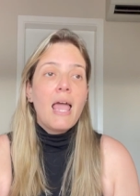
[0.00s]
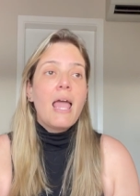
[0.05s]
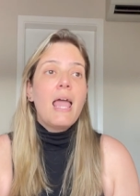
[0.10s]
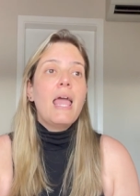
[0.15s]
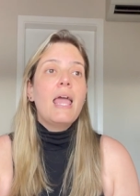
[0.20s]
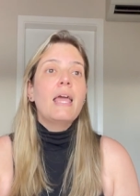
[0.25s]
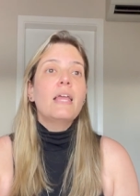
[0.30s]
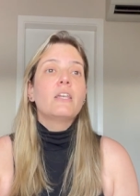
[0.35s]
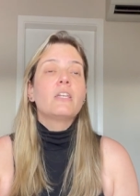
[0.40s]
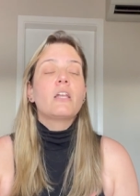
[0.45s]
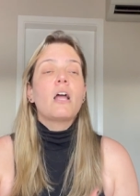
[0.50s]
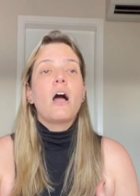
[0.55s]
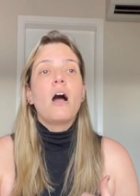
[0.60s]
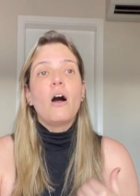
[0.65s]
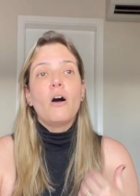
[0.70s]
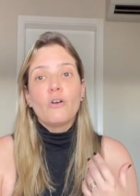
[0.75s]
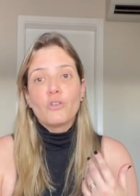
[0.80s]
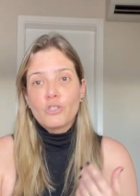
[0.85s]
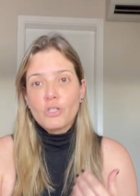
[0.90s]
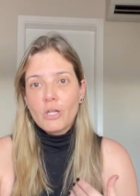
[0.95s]
and
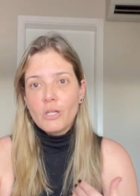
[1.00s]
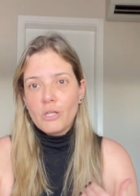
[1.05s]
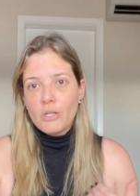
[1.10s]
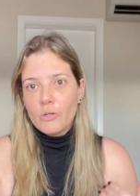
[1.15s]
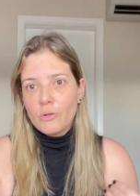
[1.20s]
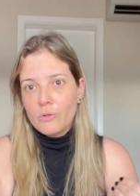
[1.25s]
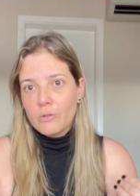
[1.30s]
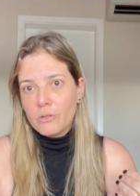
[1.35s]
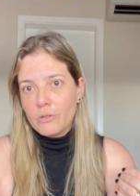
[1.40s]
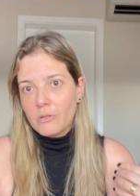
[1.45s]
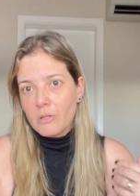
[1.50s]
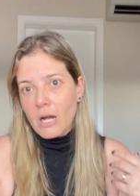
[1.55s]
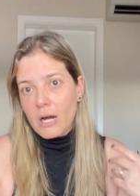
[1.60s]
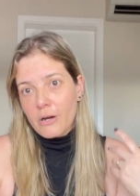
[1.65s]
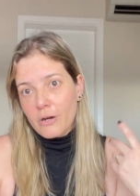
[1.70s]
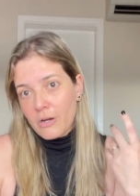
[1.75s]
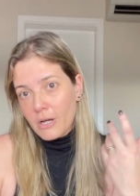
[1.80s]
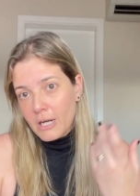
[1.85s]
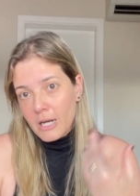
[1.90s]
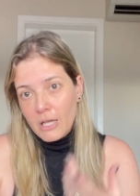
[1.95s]
also you
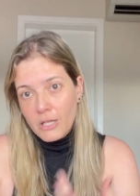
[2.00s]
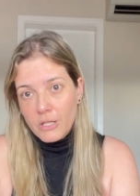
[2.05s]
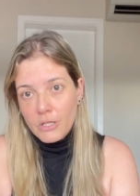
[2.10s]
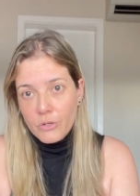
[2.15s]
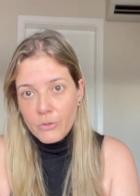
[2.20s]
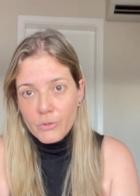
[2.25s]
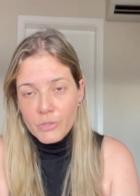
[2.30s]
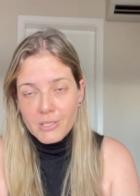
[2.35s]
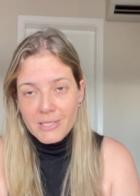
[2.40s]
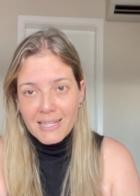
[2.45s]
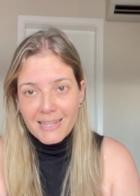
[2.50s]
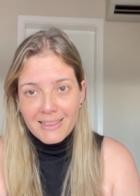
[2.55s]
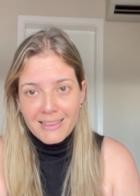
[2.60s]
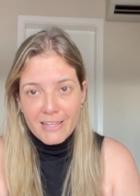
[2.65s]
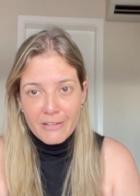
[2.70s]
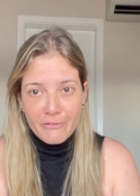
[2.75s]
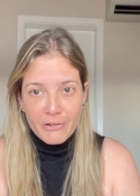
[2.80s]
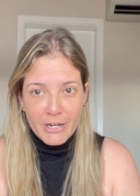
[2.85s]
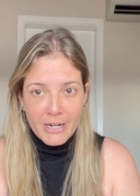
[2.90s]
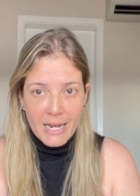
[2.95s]
are gonna use the
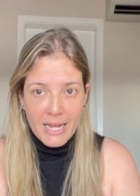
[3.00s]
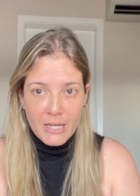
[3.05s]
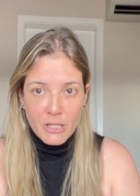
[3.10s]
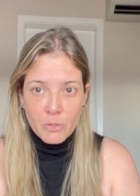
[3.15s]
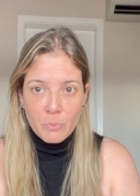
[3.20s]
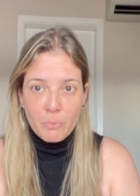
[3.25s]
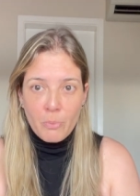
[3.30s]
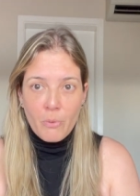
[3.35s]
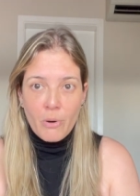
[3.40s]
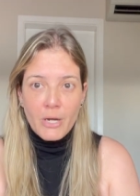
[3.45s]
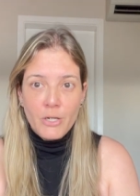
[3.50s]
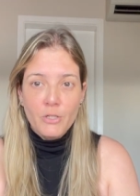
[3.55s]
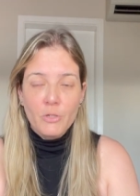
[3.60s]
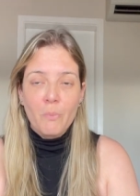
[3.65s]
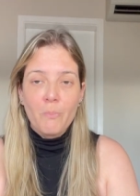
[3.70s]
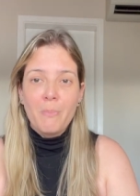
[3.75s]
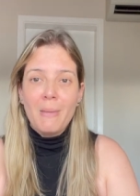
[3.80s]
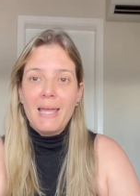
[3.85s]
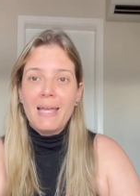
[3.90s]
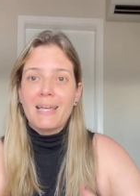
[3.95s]
liver eight point
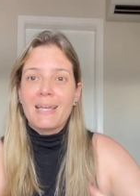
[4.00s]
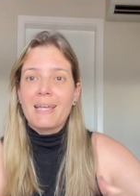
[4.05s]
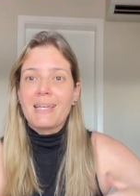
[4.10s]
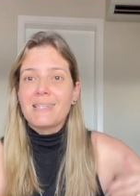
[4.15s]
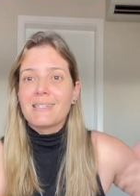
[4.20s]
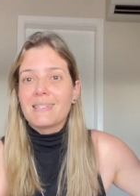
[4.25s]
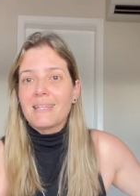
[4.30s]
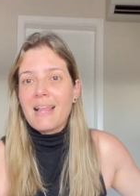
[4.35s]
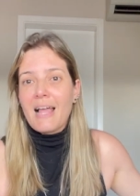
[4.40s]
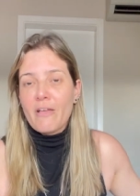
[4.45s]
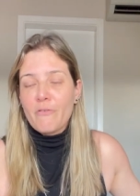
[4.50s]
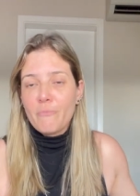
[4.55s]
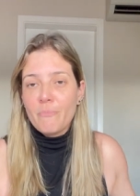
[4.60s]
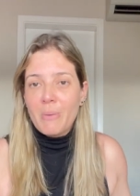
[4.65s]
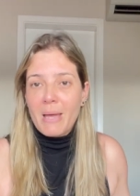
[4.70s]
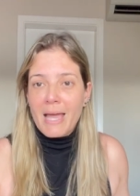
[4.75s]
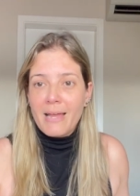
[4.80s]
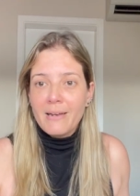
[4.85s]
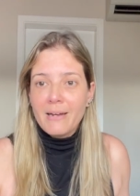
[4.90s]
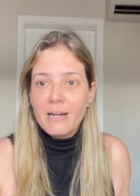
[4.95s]
to make his life
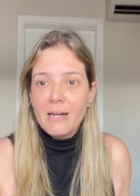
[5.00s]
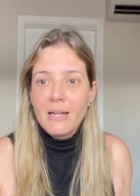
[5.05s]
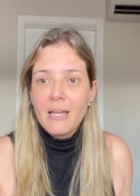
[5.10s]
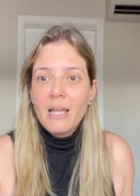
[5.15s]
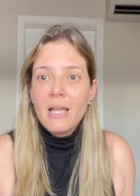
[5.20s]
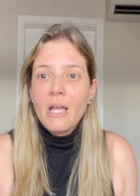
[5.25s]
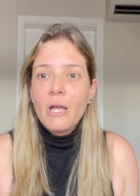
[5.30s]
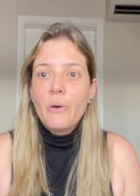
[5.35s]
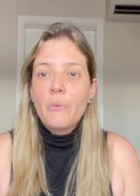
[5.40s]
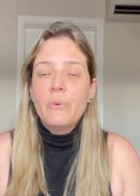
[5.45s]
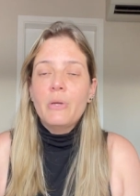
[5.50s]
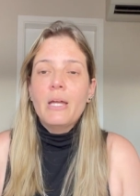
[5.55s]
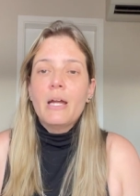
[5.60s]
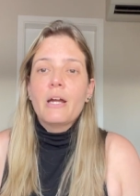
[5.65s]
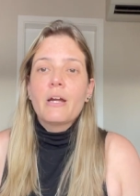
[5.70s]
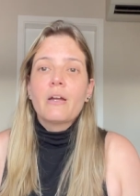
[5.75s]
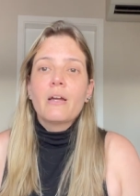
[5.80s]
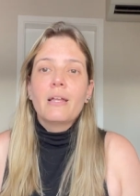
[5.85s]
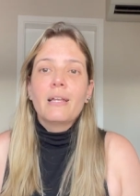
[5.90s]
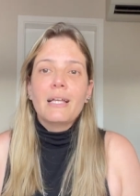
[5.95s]
better. We
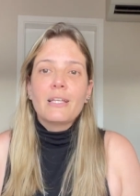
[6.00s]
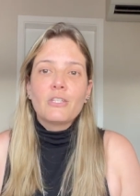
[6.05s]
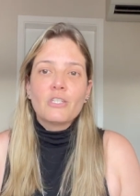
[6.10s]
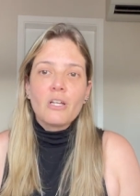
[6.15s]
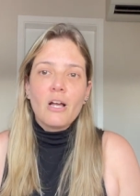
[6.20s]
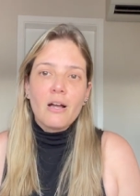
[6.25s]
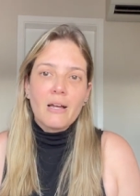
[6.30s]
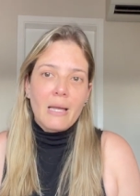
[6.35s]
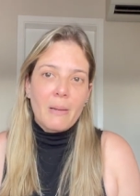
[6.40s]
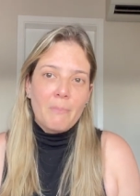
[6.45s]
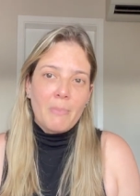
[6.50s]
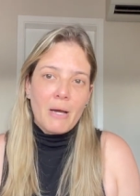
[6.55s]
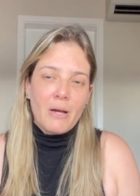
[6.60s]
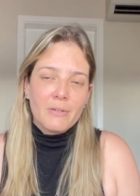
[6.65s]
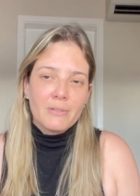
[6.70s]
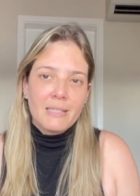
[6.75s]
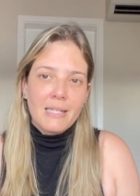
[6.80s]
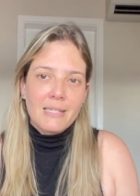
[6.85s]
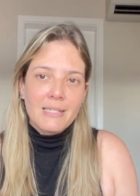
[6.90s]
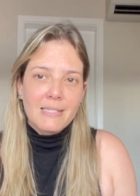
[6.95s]
are gonna talk
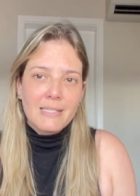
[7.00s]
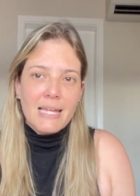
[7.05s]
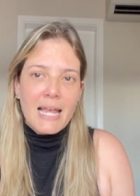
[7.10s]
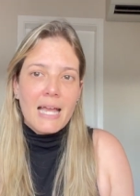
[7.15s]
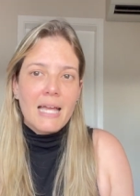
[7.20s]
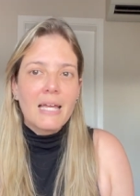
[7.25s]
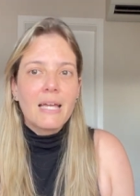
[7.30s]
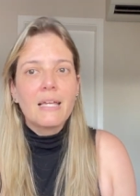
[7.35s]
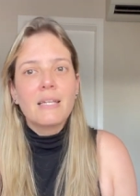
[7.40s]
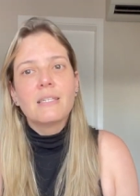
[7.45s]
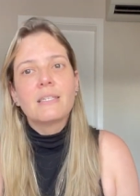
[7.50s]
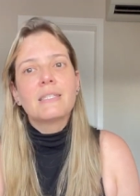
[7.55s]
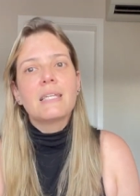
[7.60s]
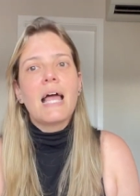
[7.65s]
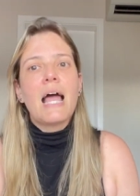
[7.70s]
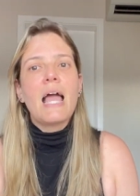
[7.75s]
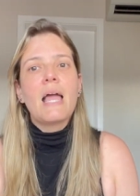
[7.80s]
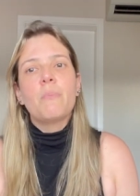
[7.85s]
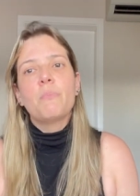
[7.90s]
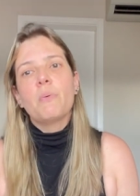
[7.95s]
about the second
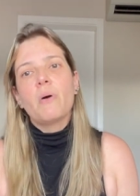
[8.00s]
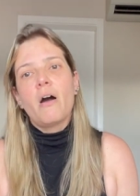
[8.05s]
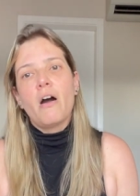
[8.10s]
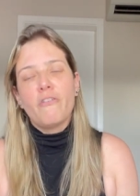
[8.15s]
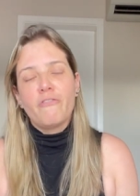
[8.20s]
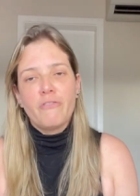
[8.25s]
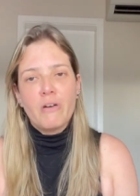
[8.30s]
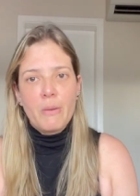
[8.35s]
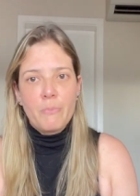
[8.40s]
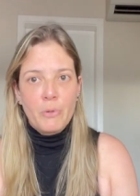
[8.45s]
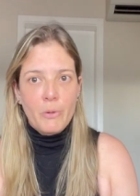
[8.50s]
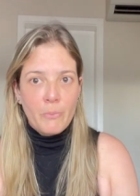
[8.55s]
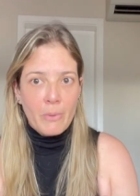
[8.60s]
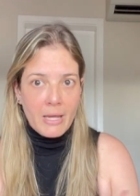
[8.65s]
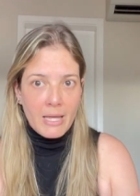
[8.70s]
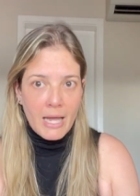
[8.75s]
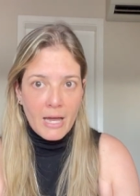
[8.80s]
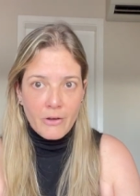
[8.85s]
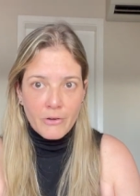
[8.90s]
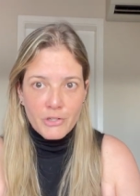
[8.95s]
type of
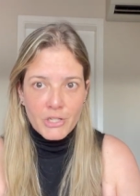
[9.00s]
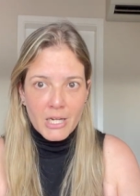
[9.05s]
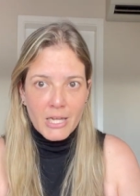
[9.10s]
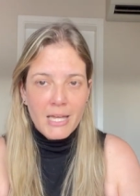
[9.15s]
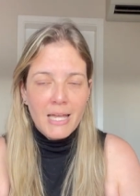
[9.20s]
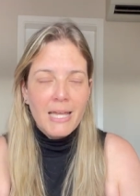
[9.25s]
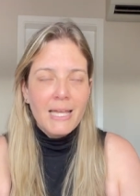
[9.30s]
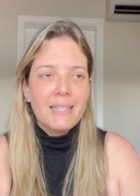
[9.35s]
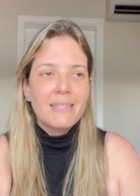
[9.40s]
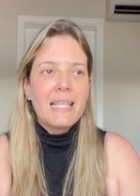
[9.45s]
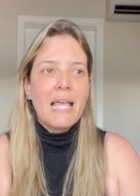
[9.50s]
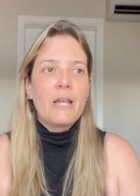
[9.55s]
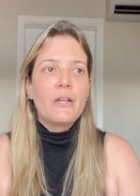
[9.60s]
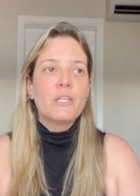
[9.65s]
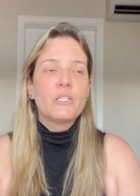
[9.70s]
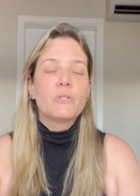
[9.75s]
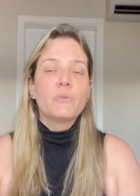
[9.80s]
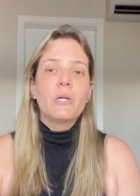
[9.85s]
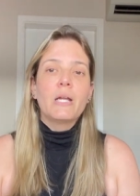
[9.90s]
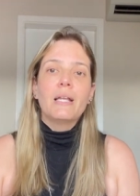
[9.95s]
fibromyalgia that
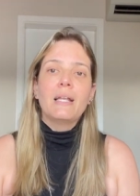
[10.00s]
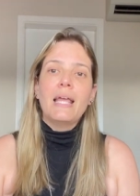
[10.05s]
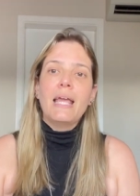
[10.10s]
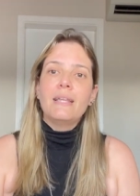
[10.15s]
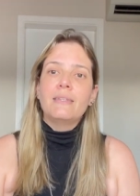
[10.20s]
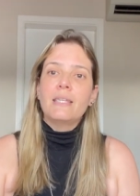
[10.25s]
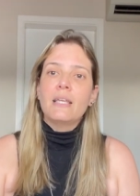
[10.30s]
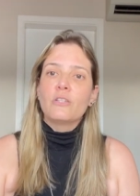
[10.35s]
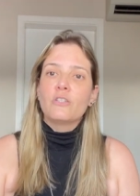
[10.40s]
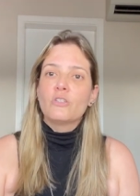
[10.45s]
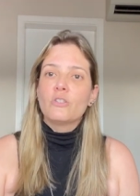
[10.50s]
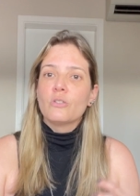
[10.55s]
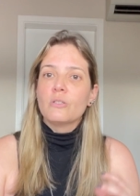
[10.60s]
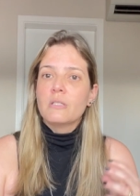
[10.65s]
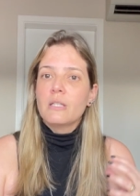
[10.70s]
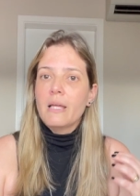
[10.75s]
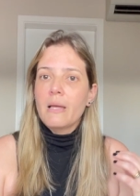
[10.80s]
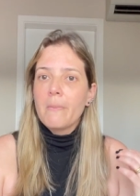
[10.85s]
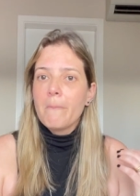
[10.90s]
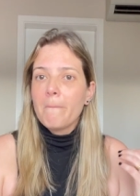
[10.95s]
is related to
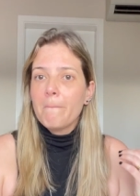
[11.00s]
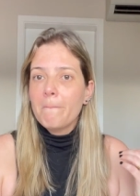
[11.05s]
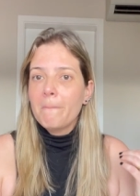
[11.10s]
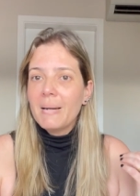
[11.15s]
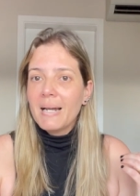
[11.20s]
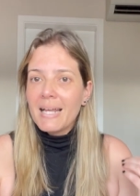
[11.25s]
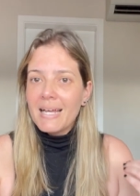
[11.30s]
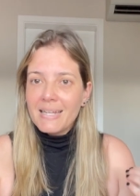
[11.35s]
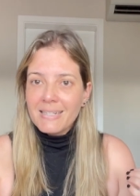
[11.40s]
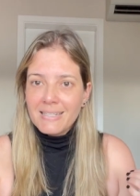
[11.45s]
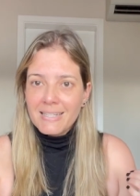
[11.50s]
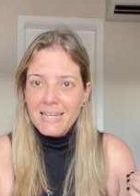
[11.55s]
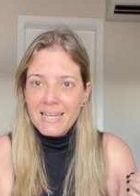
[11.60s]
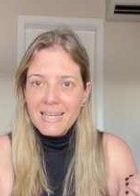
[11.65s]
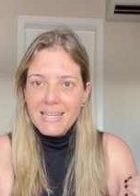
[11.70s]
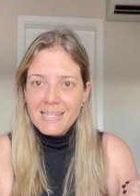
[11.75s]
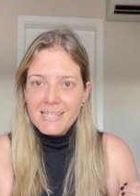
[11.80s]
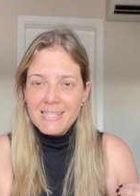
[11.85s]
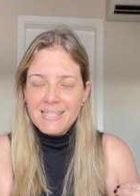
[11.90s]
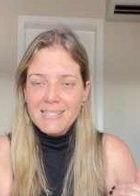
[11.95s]
the blood
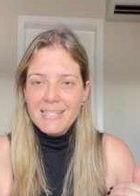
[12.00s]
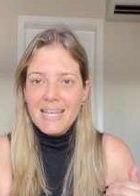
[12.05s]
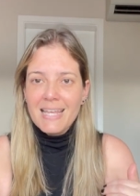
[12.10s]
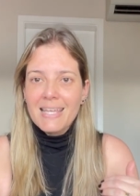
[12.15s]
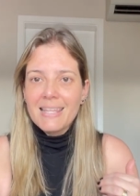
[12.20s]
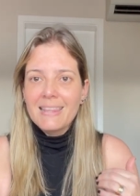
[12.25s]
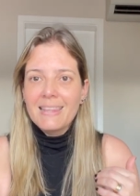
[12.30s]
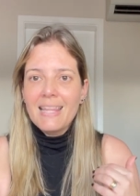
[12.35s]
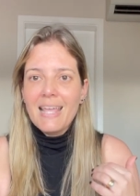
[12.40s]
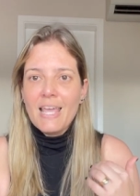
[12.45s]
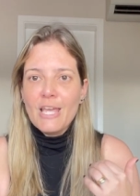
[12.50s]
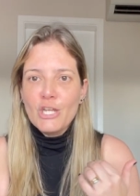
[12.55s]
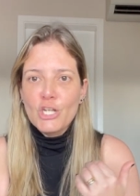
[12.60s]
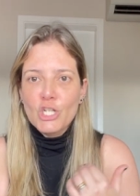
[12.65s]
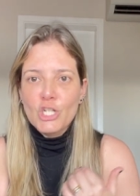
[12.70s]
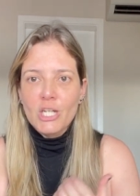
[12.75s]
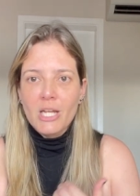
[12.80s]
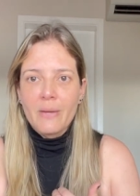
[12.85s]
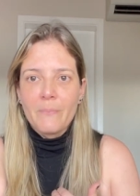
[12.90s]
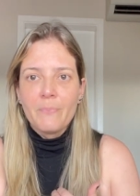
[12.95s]

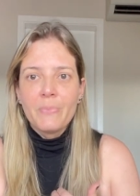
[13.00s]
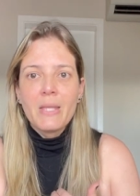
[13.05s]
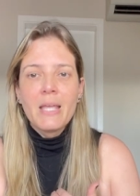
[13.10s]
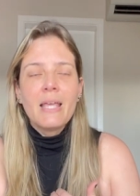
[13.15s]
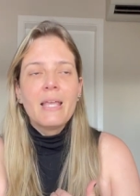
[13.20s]
stagnation.